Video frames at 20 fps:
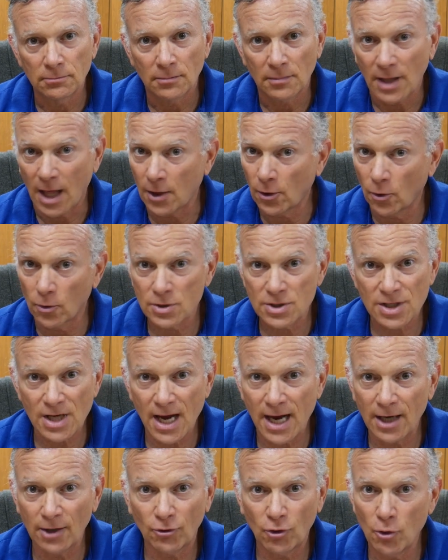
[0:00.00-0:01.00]
That old
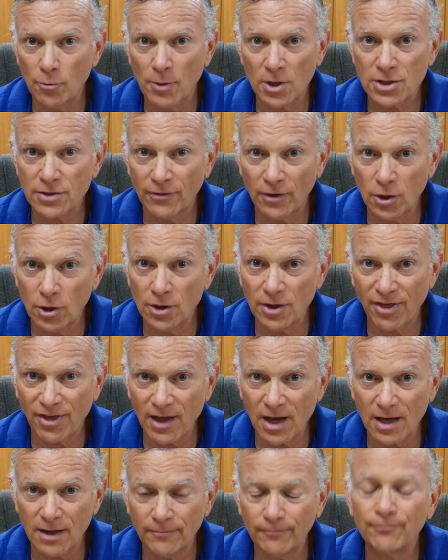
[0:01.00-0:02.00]
saying, too much of a good
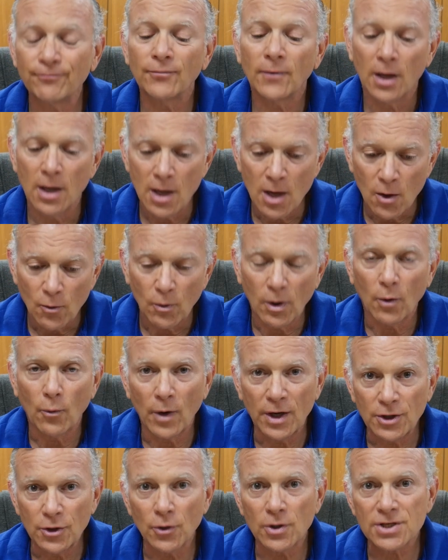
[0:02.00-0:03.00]
thing? Well,
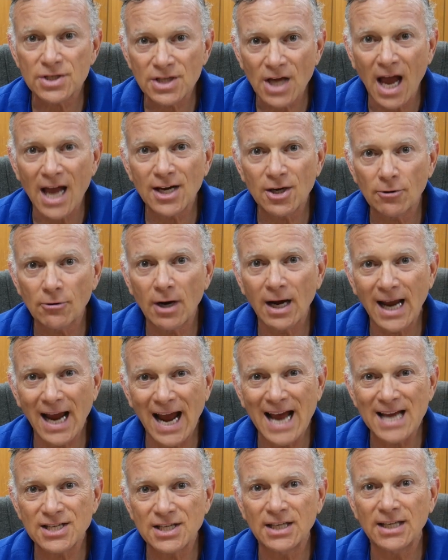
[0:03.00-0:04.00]
when your cyanuric
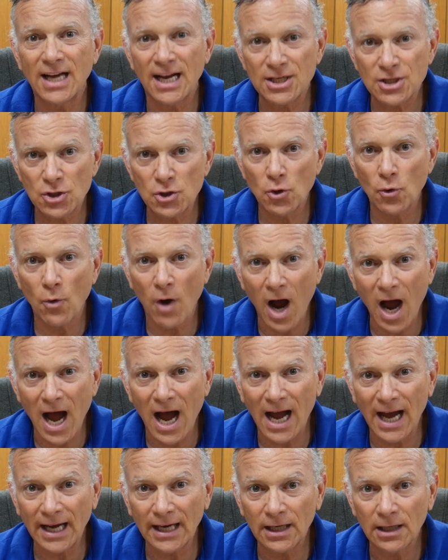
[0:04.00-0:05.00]
acid gets too
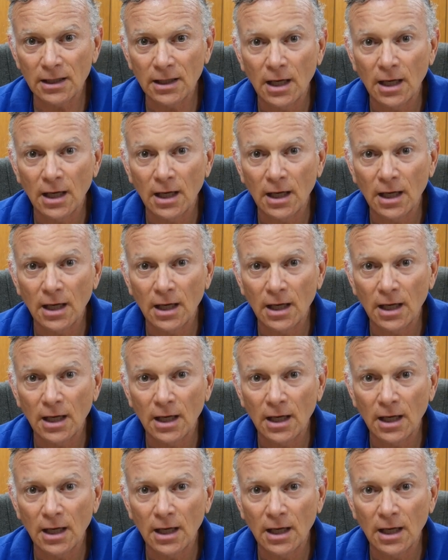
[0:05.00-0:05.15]
high,